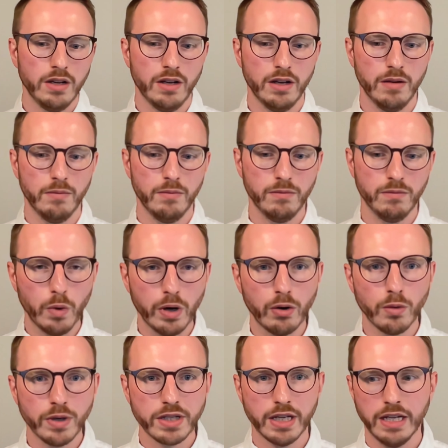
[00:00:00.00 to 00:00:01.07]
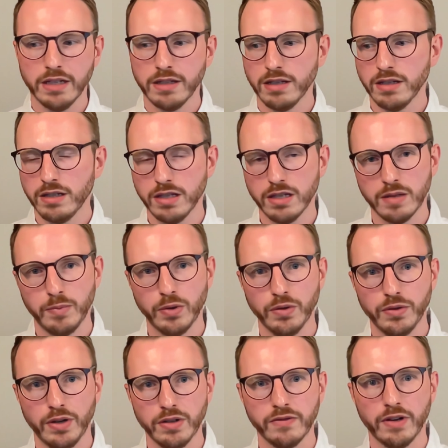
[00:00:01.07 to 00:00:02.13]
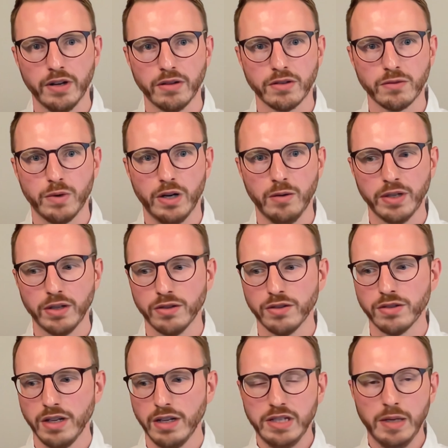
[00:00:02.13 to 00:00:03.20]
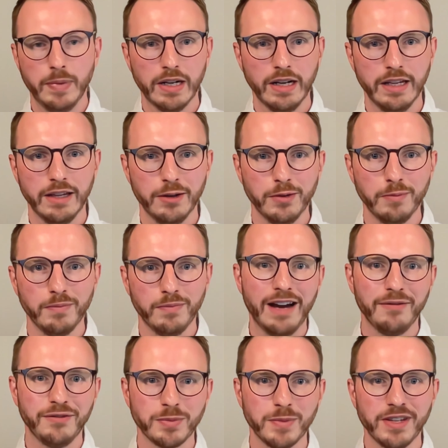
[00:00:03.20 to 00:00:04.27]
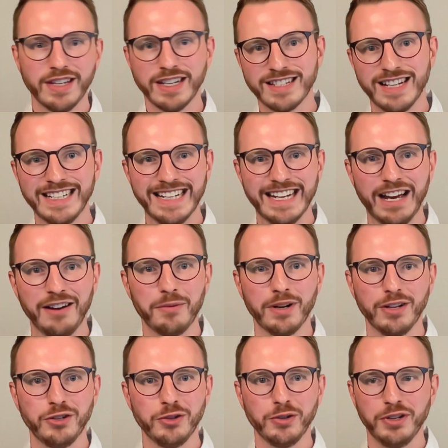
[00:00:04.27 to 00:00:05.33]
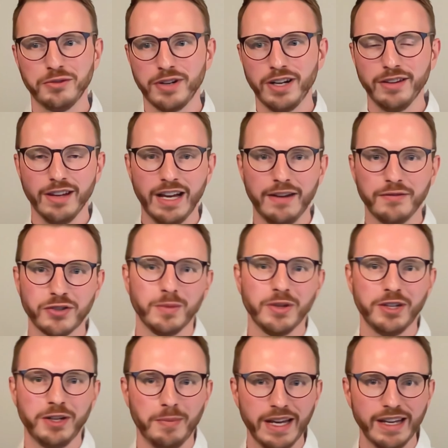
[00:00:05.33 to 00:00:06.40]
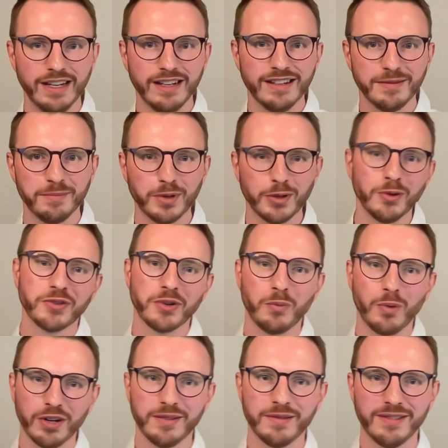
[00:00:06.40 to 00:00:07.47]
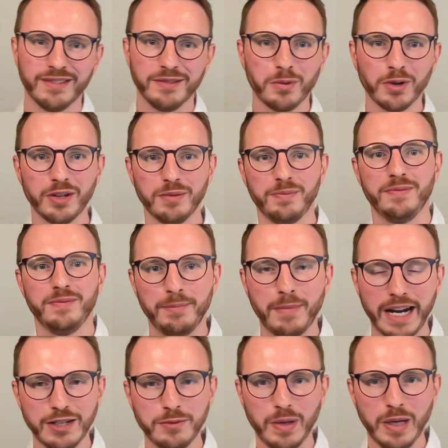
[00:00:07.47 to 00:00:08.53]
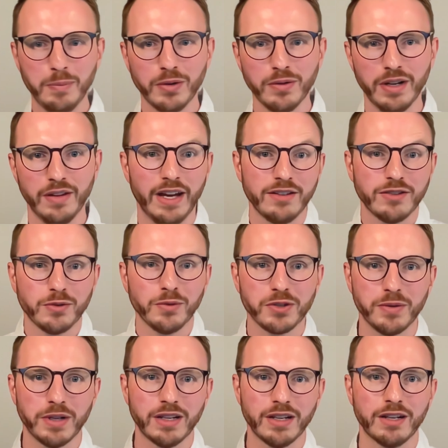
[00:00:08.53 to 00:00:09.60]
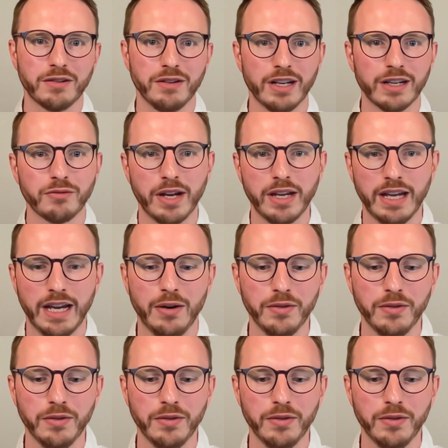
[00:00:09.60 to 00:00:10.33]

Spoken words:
we're always keen to support those folks as well, because typically they'll have some of the things I didn't have when I joined, right? They'll have some of the domain, but also want to manage people. And that's also a great,